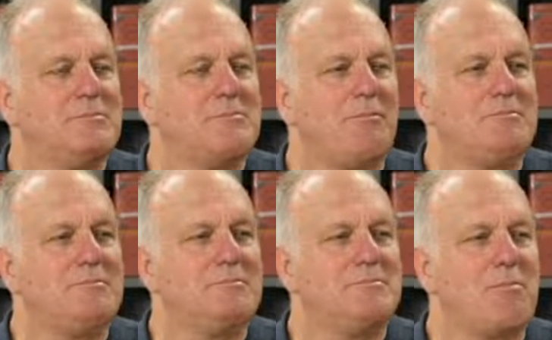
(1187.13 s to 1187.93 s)
he's got a
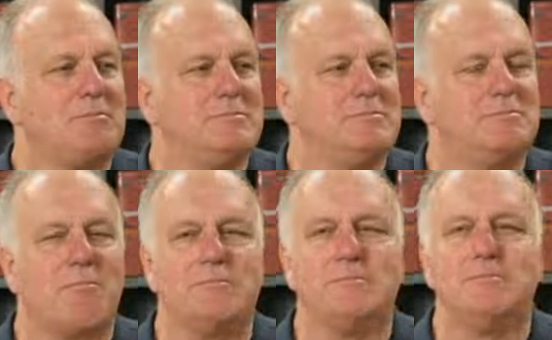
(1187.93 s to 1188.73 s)
type of answer,
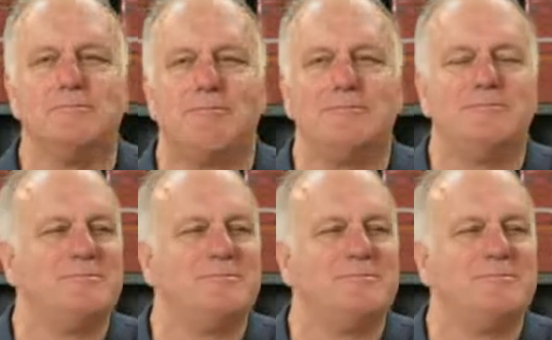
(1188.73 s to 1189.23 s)
that's for sure.